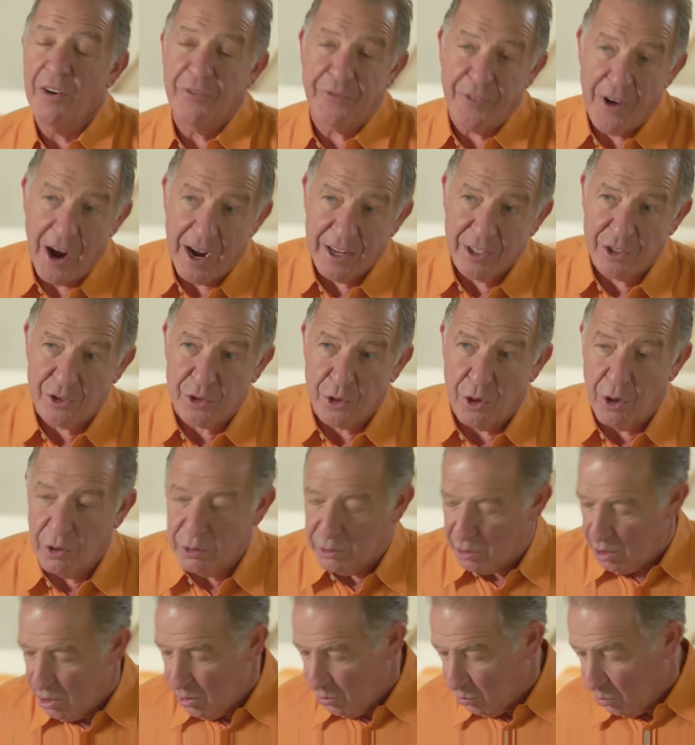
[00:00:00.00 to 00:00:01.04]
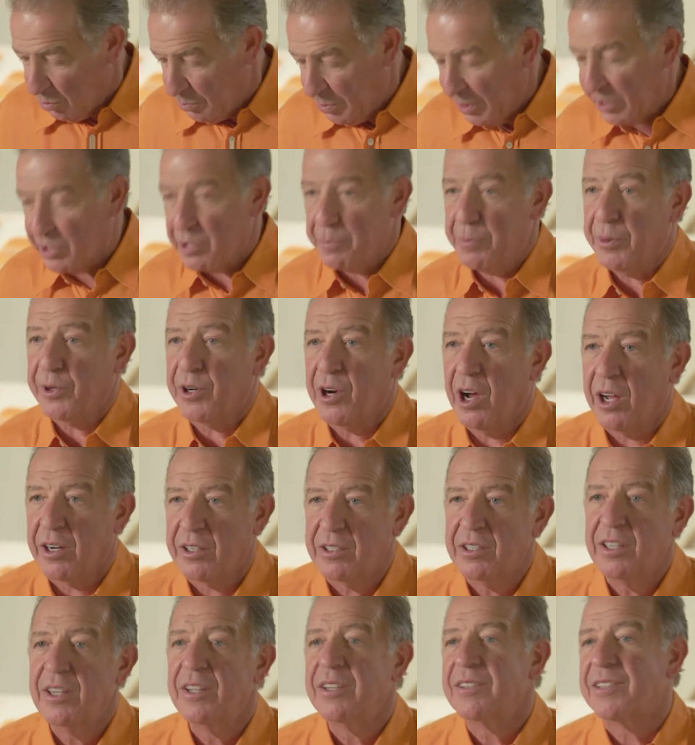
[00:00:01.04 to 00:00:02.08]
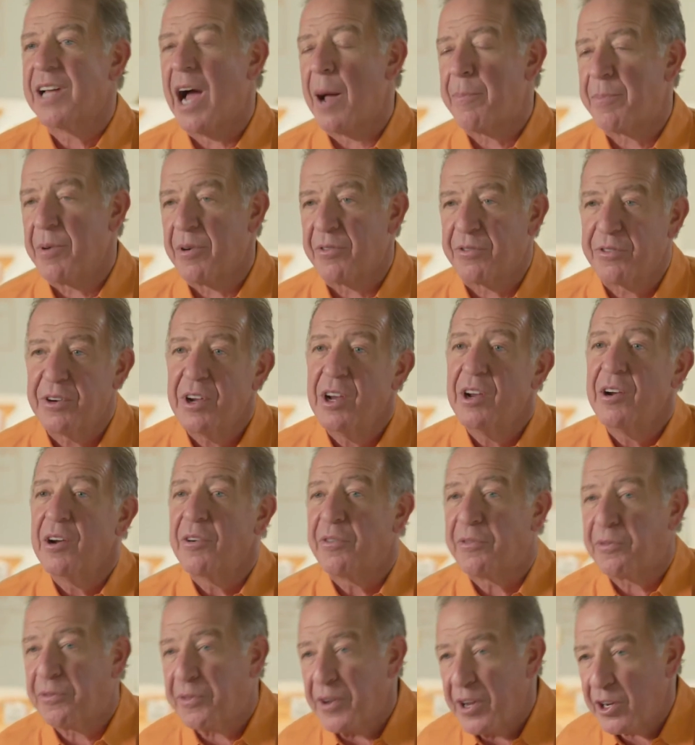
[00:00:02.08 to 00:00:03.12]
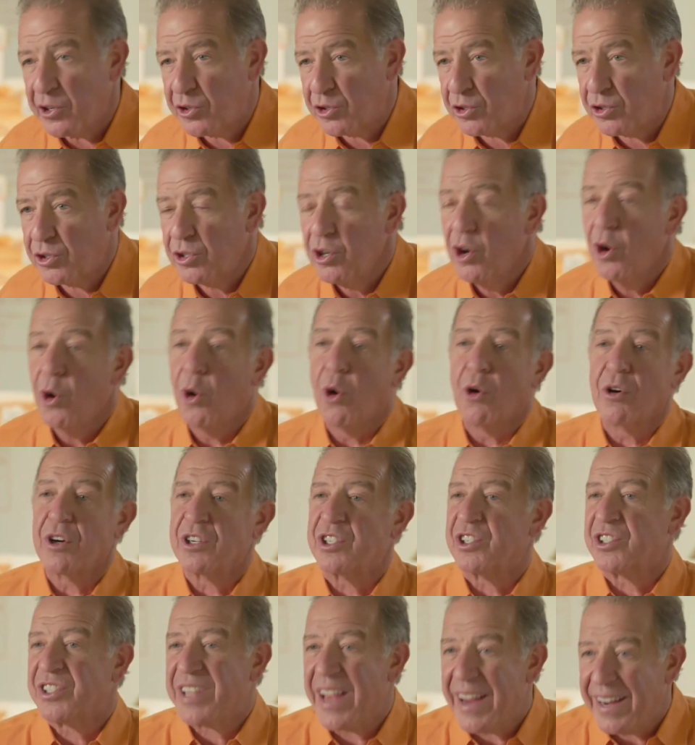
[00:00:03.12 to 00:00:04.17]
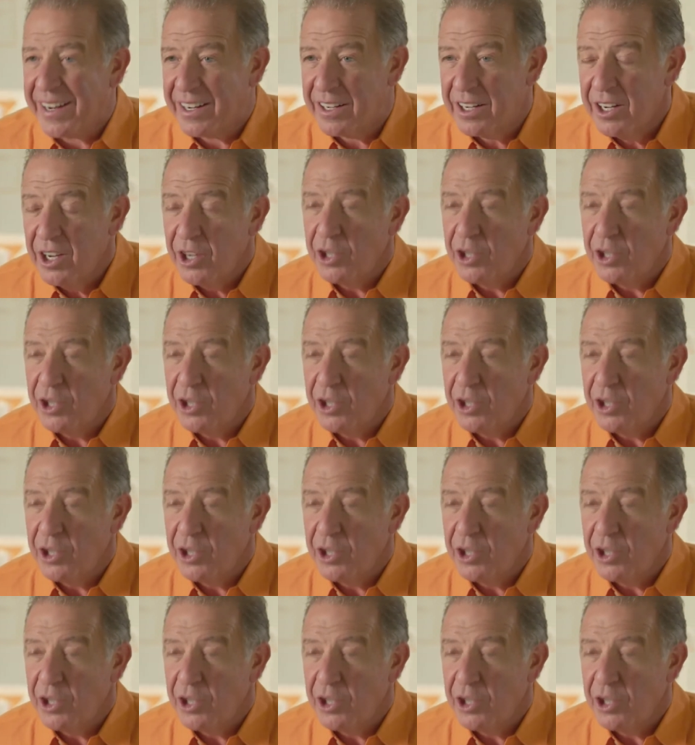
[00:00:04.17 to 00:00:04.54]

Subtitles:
A fine salt would be to put on top of fish or a steak.